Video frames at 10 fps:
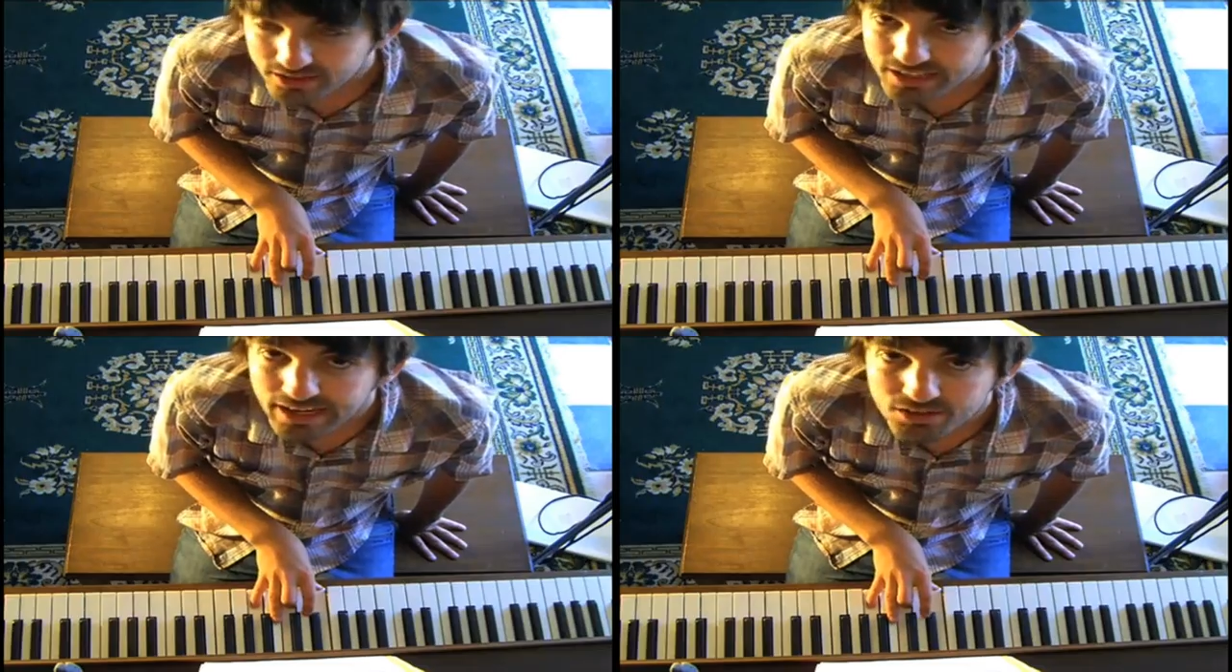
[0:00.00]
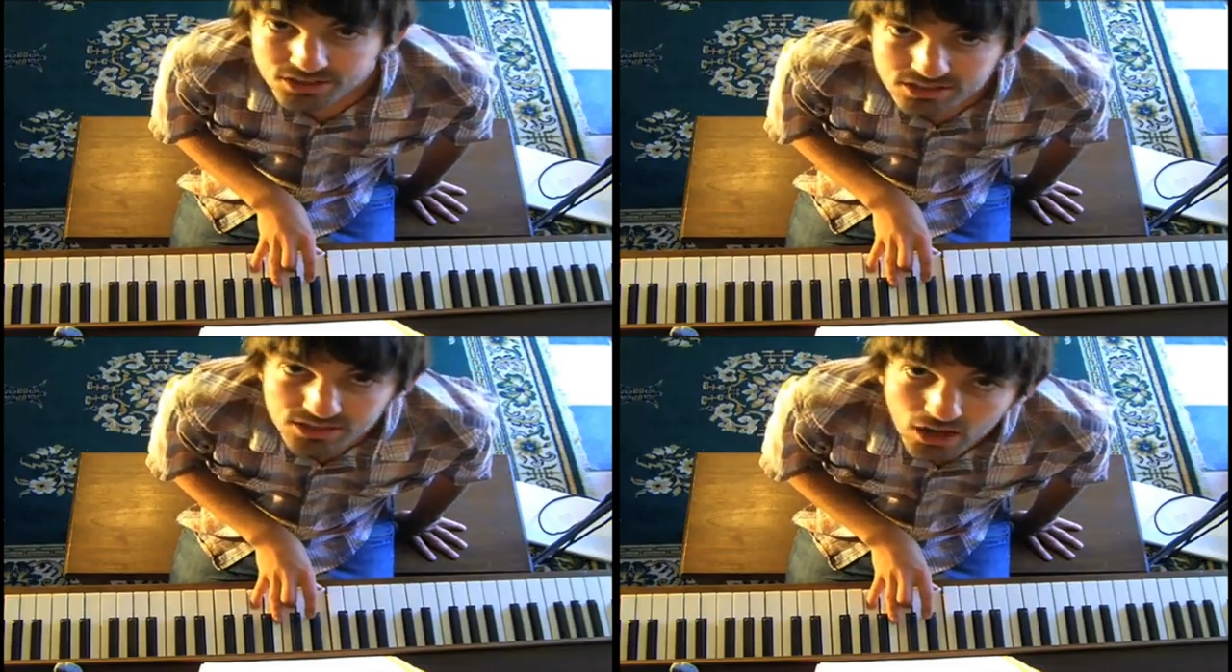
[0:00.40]
an
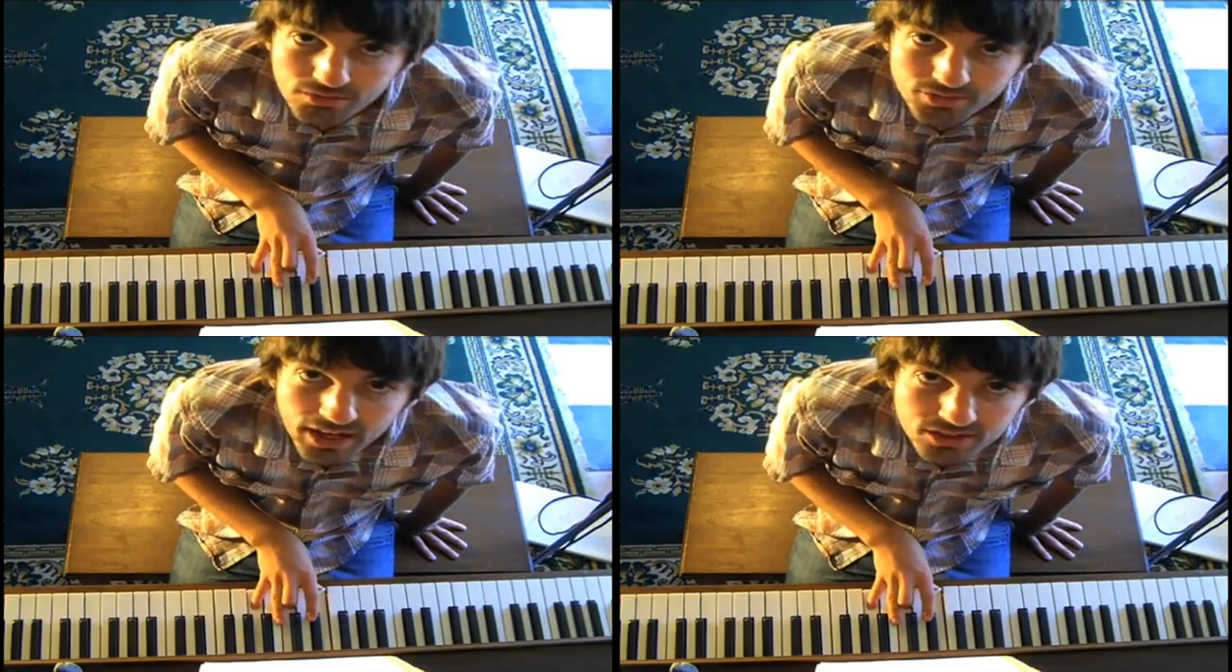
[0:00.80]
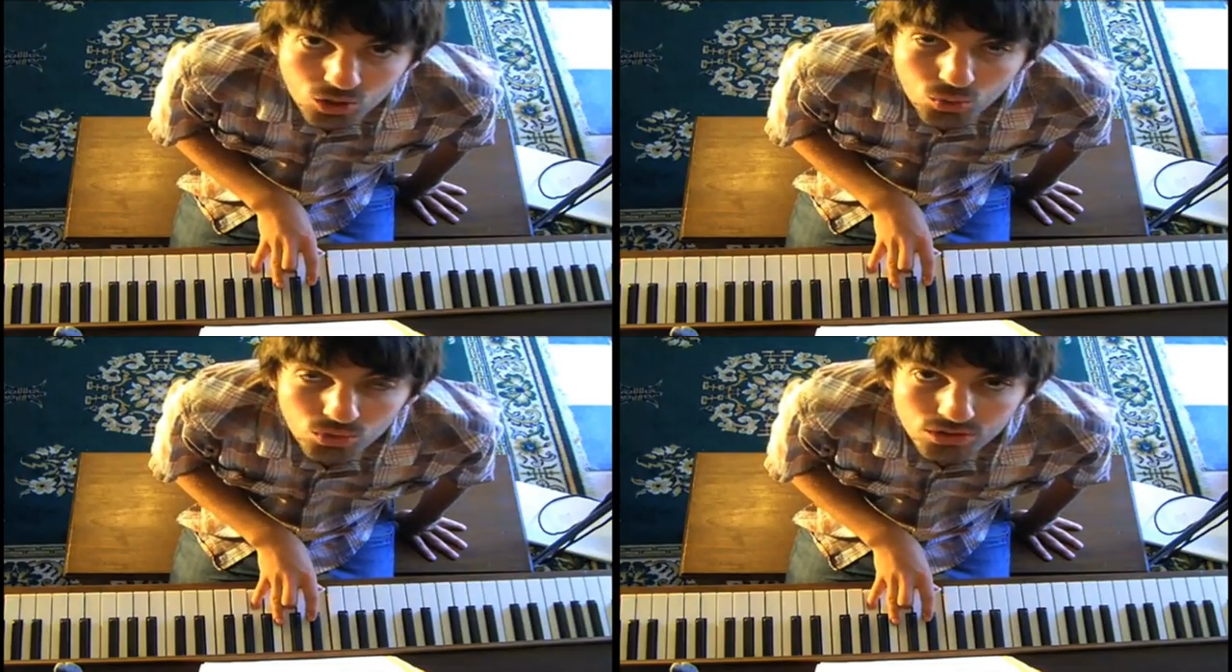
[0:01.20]
analysis of that
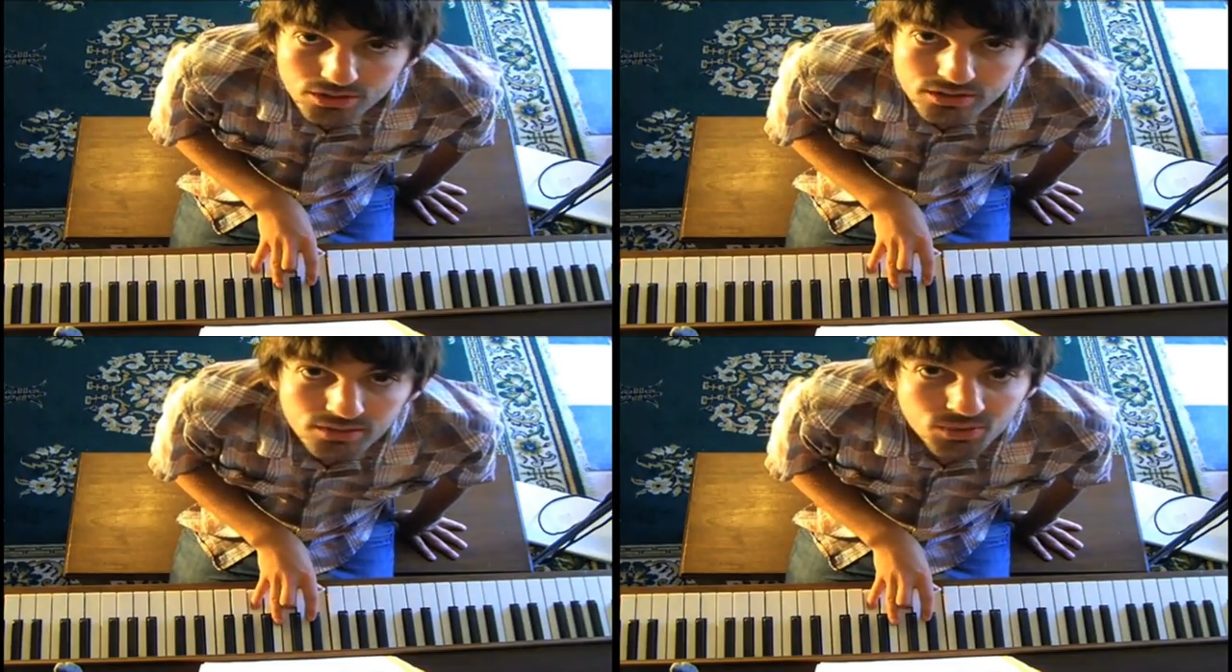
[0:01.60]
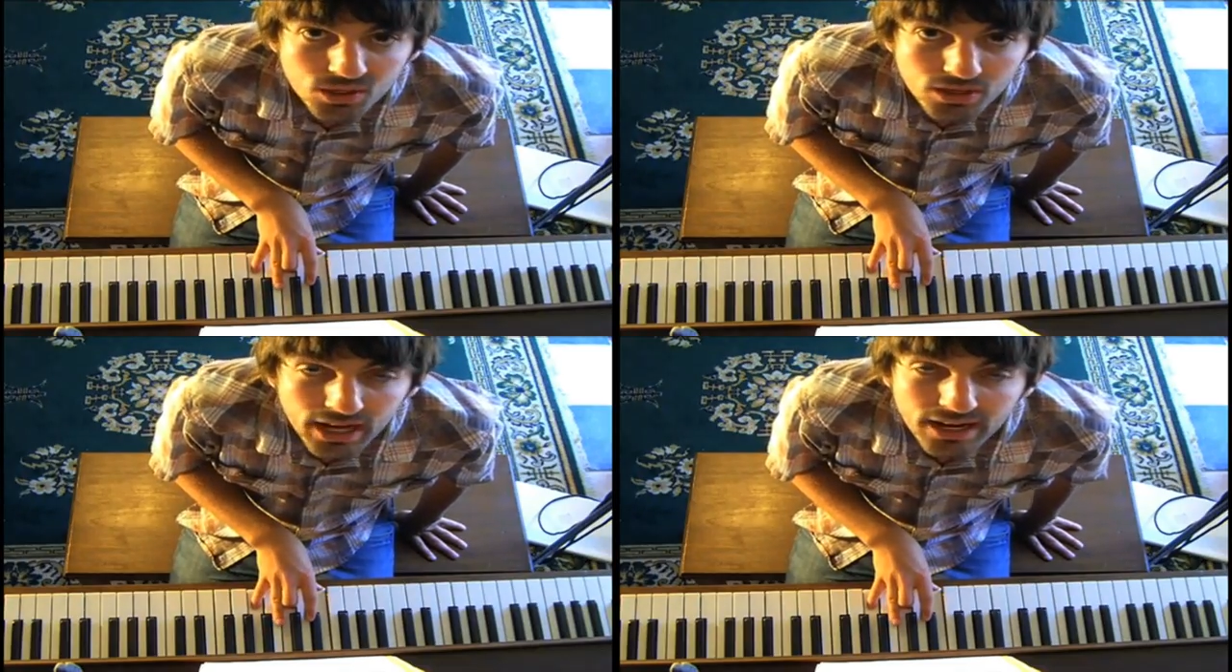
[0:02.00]
chord, and we
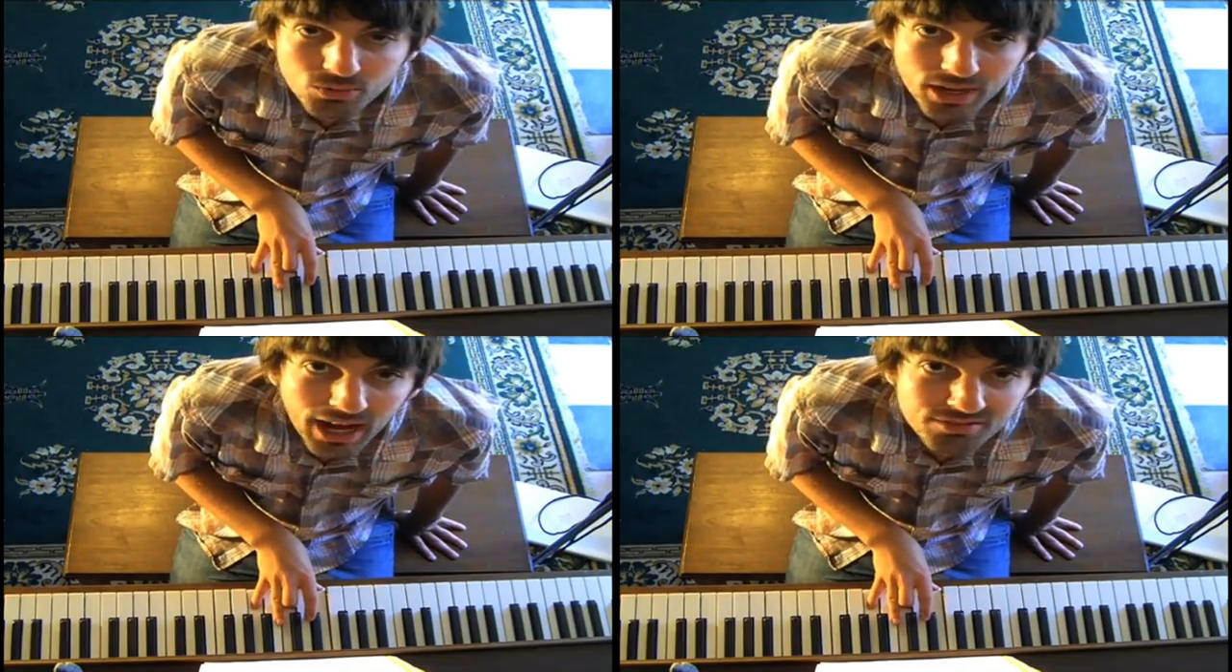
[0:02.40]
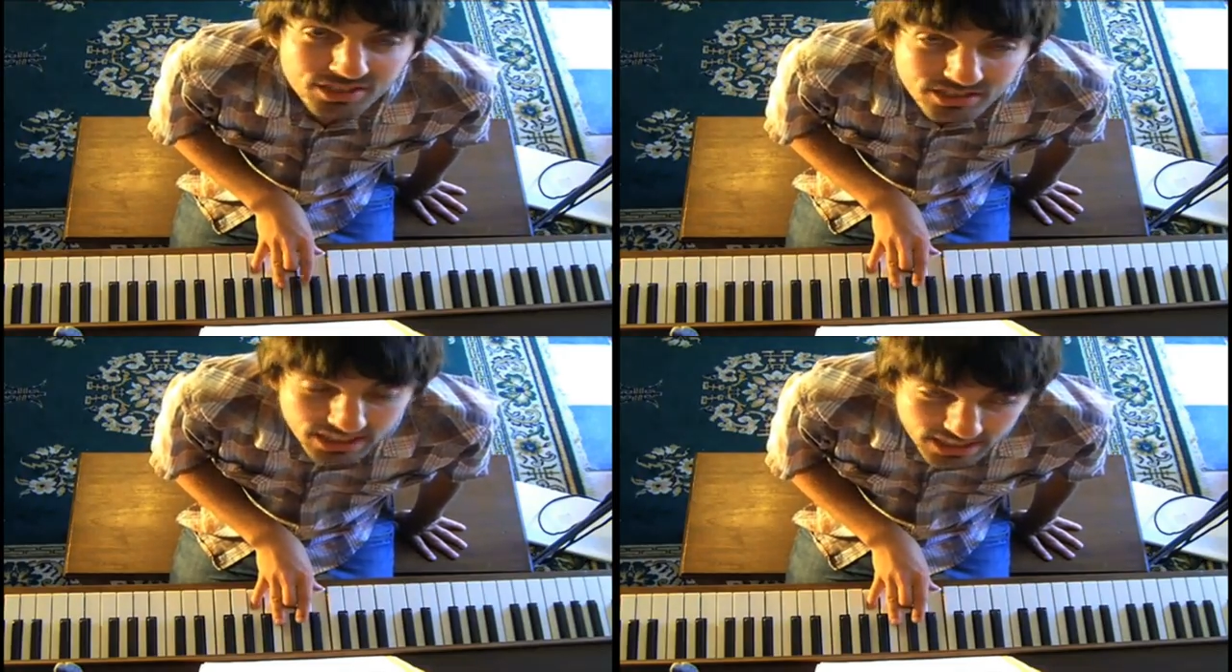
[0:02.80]
look at it, we have a
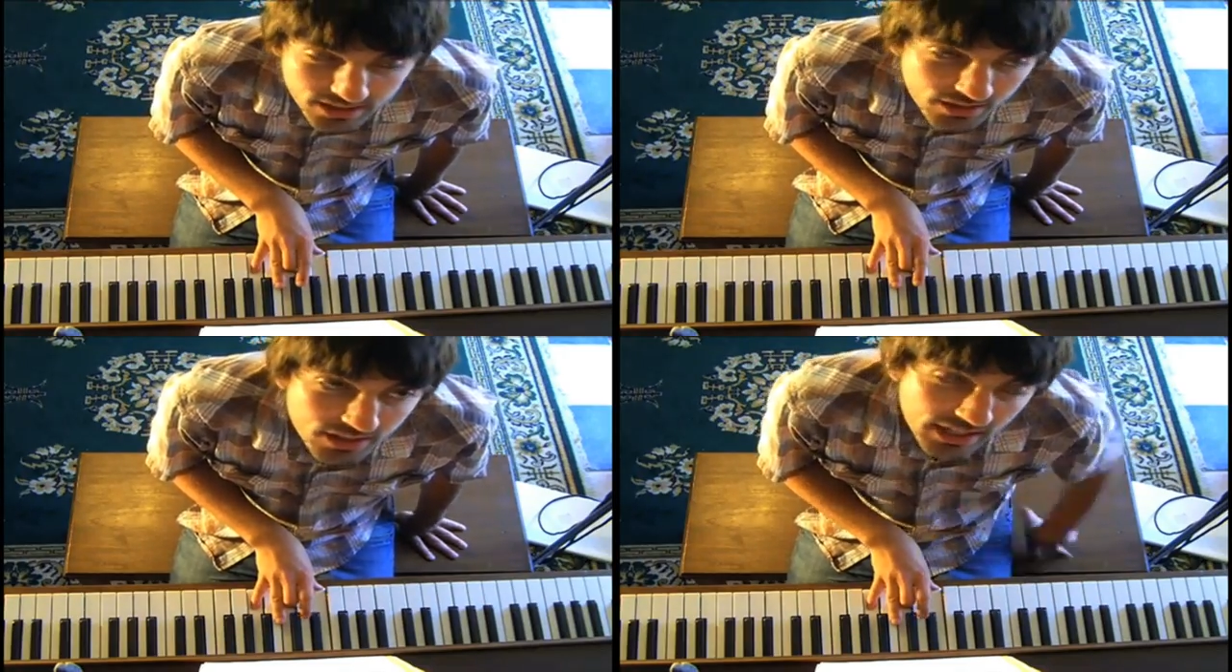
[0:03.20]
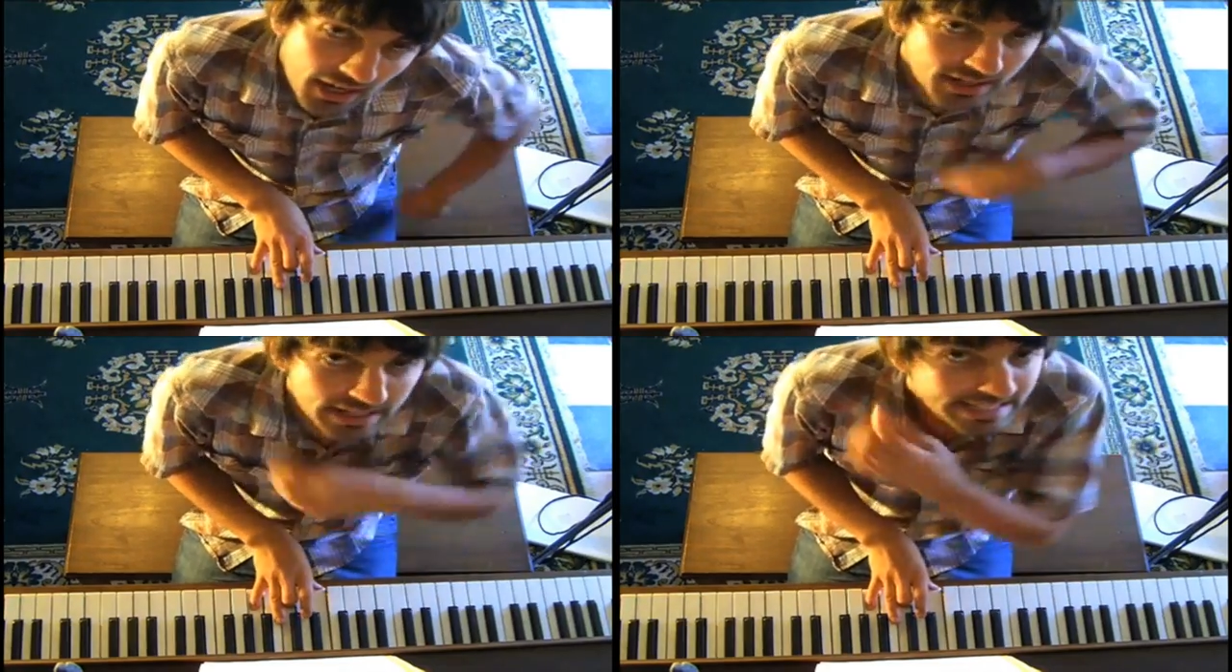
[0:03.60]
C,
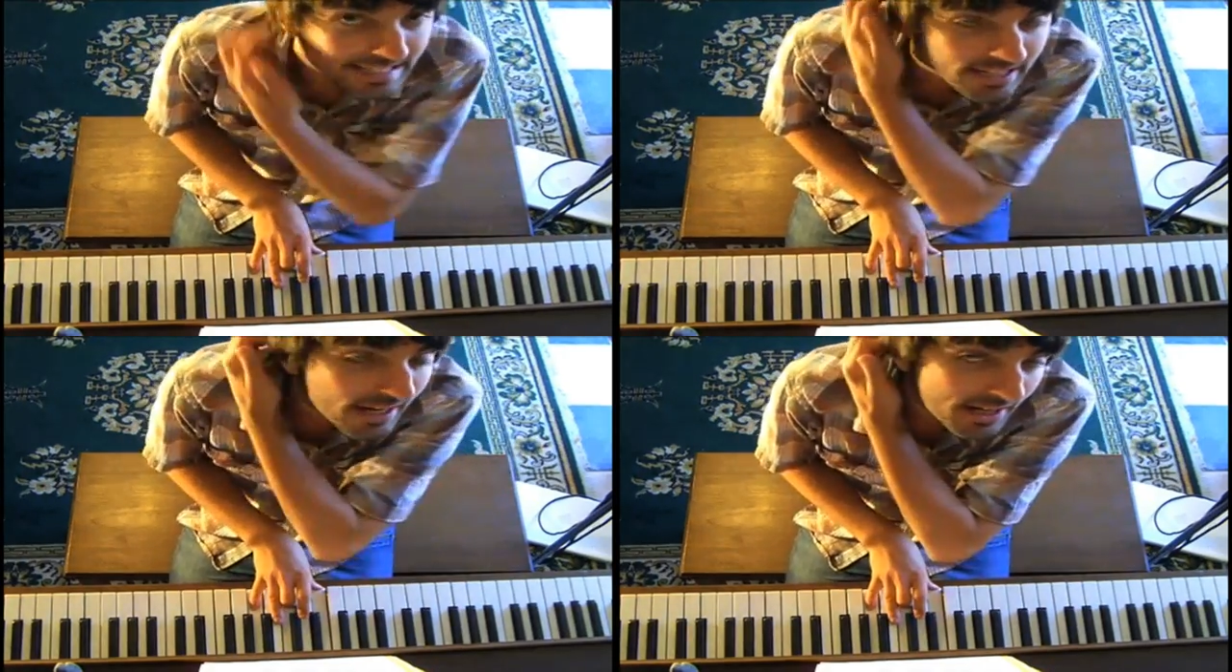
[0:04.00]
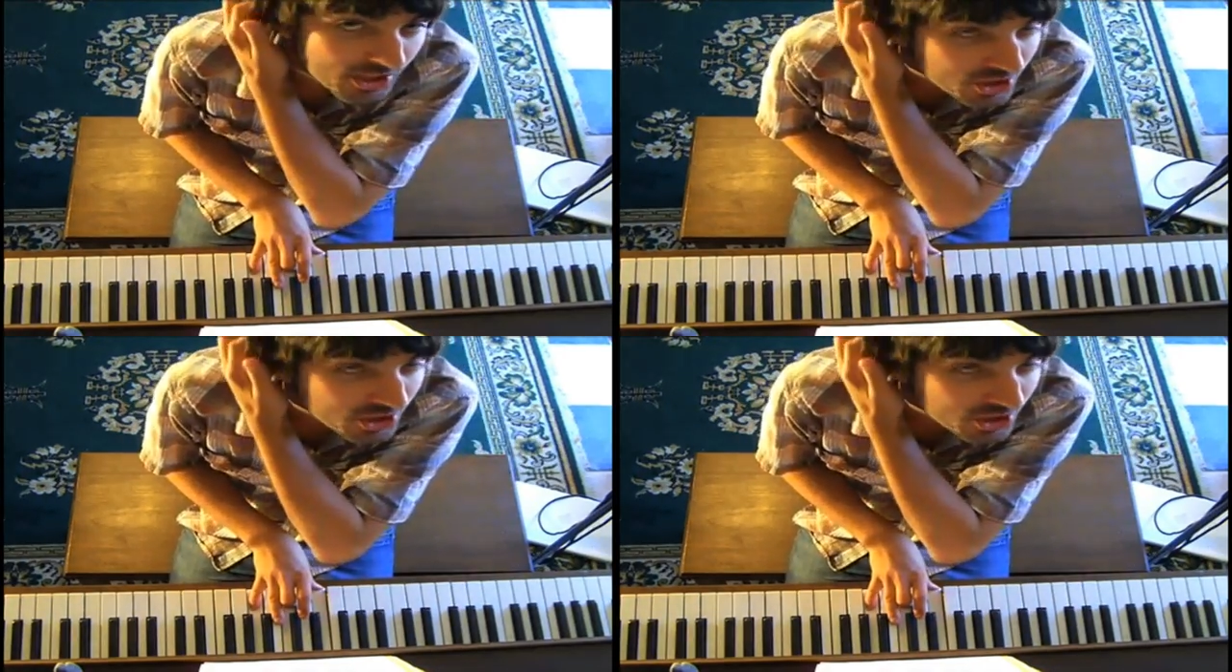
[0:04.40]
an E, and a